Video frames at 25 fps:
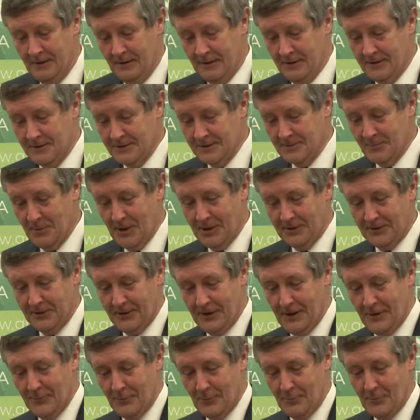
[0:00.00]
And he's about
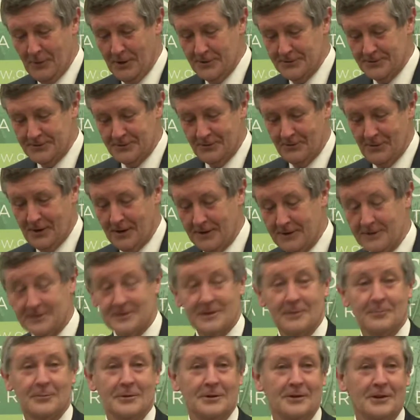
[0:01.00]
to cover most of that
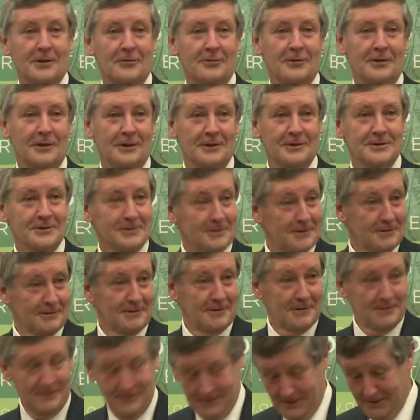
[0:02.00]
except the
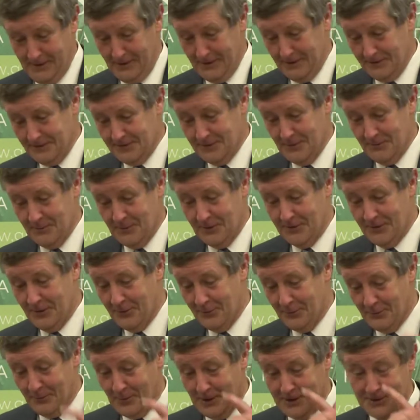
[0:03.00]
defamation
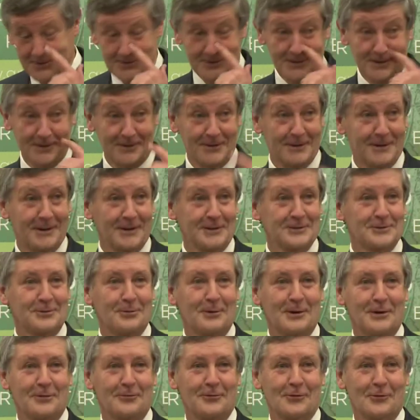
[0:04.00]
in the next
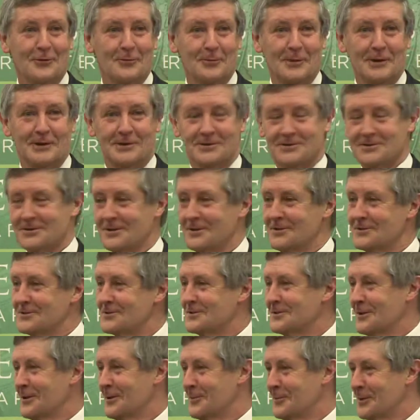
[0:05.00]
24 minutes. So
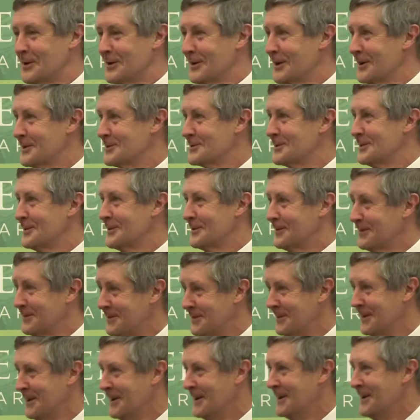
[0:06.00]
this is going to be an excellent
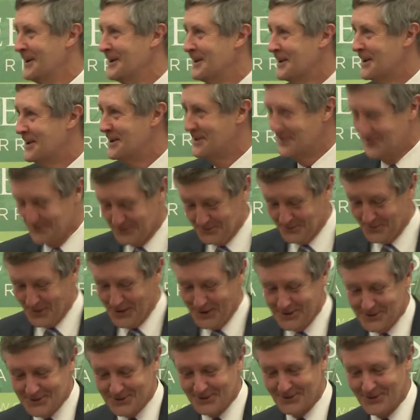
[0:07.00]

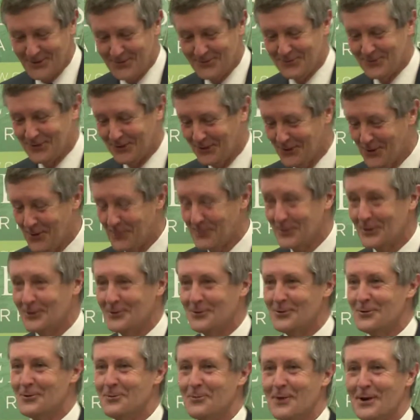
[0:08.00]
summation of the Common
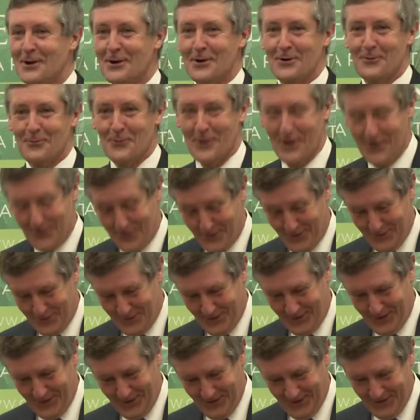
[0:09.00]
Law 101, I
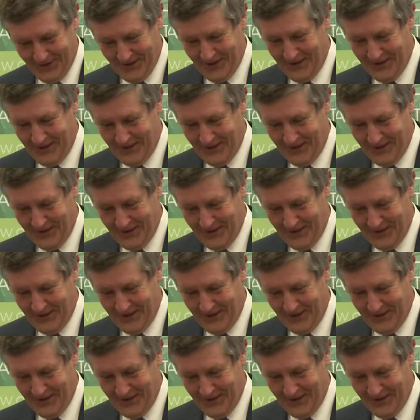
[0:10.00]
think.